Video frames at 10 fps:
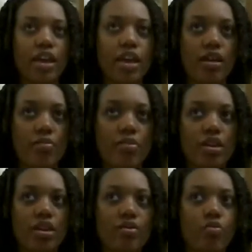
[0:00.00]
and
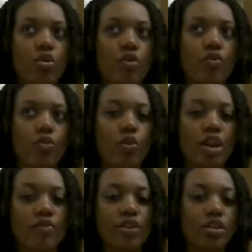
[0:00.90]
be more of a
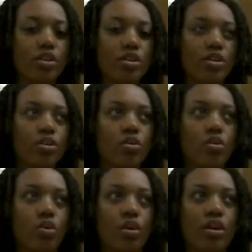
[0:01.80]
wavy look,
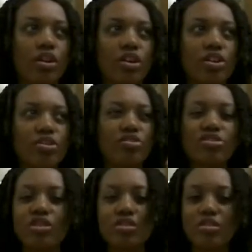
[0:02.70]
or
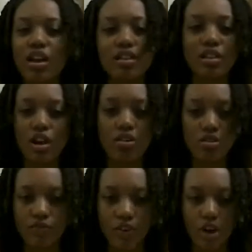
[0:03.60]
just not
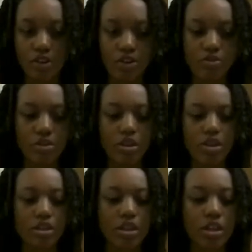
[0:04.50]
all the volume,
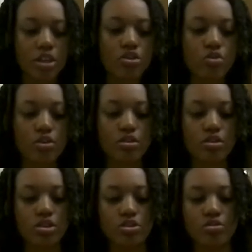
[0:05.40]
then you want
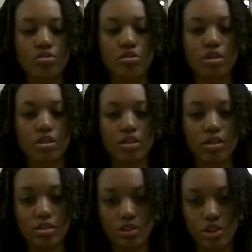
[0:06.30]
to use
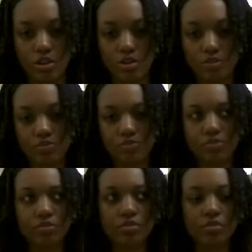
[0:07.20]
this gel
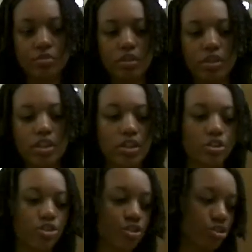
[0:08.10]
in
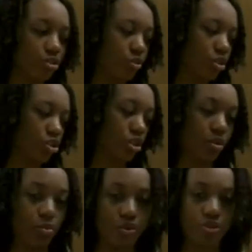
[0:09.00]
conjunction with the
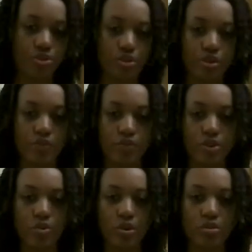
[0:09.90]
Shea Moisture if you
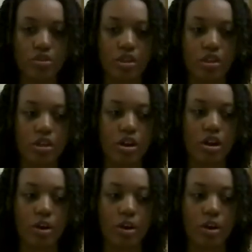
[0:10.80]
don't want the